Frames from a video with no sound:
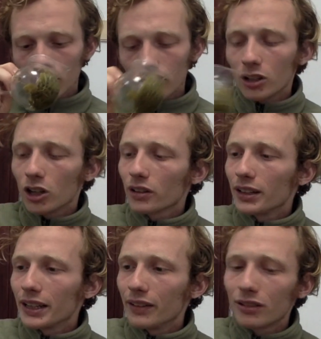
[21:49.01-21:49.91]
Look at the
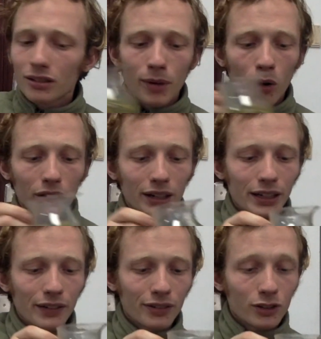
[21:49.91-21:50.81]
leaves, smell the
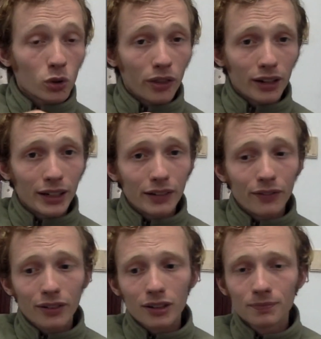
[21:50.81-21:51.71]
leaves, enjoy the
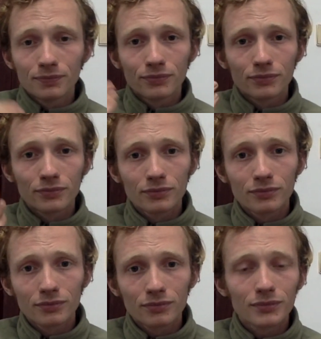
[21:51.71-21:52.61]
leaves.
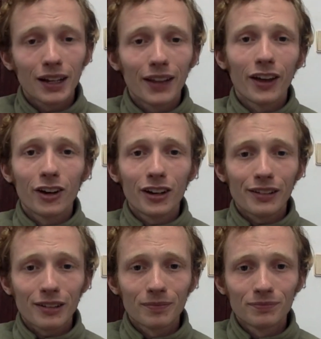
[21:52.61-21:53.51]
And there it is,
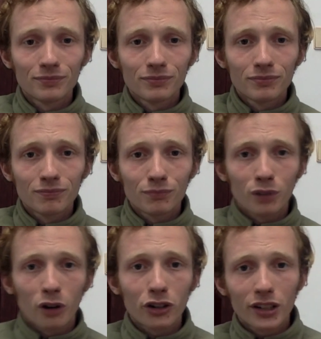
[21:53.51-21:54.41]

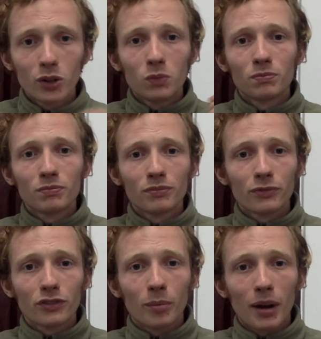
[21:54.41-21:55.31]
brought to you
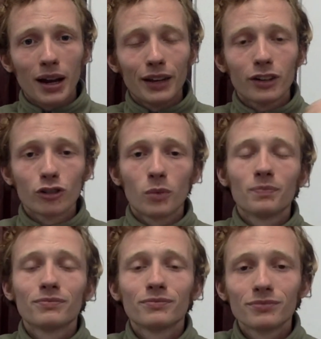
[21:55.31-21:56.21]
from my living room,
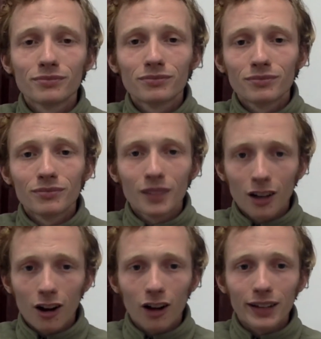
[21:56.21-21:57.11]

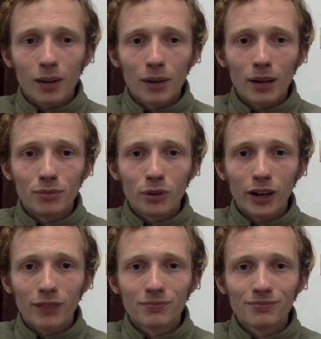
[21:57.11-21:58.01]
Gongdao Bei Brewing.
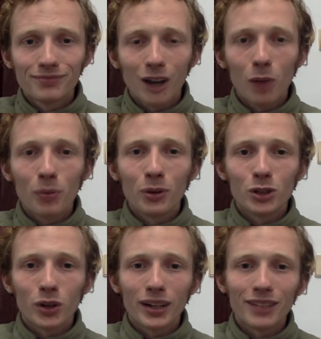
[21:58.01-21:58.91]
I hope you
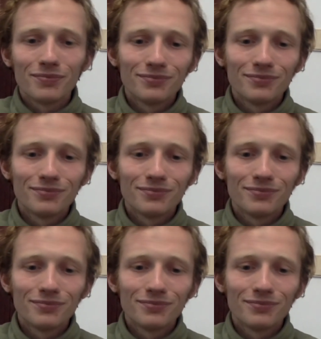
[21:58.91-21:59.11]
enjoyed it.